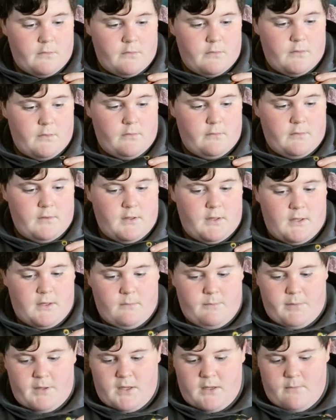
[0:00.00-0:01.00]
Don't see any
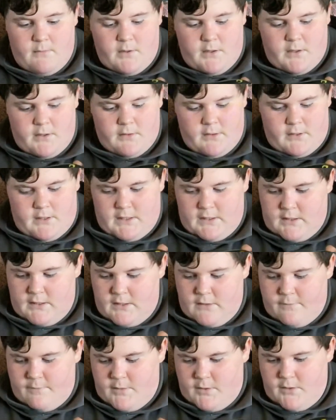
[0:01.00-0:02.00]
bite marks, any
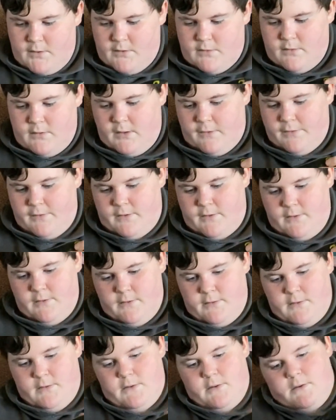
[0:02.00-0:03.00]
teeth marks, nothing.
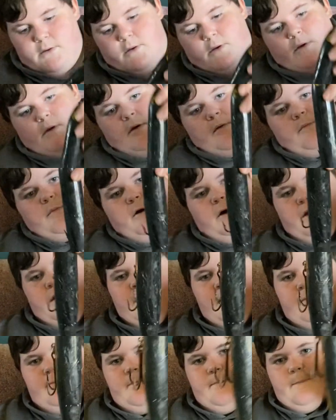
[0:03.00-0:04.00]
But
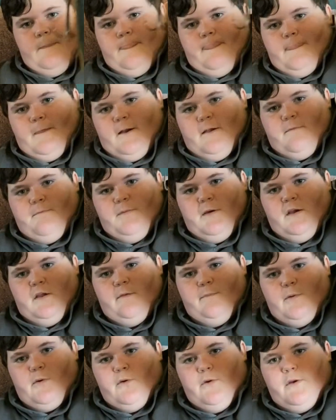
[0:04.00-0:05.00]
yep, nice big
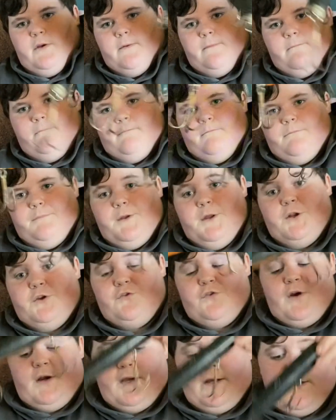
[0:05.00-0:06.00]
spook. Gonna
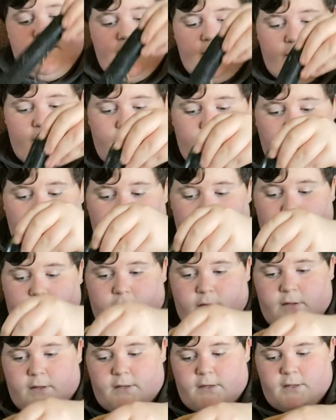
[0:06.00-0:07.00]
try it on
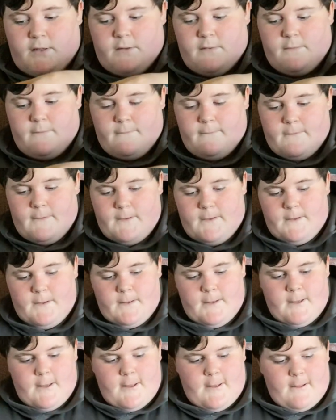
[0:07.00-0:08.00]
Sunday.
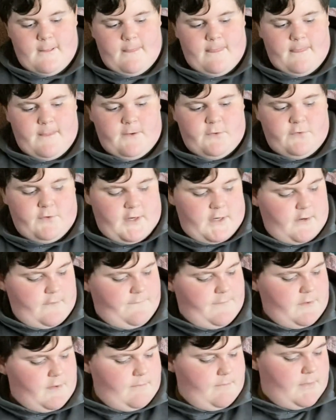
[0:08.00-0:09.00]
Try it out
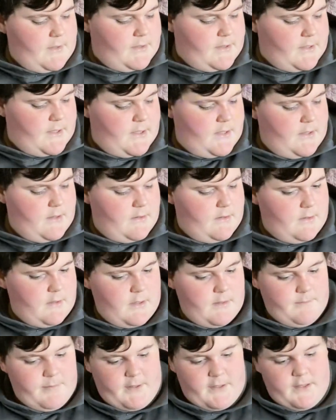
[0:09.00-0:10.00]
for some musky
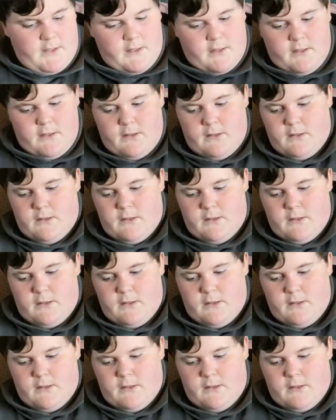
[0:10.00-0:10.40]
and pike.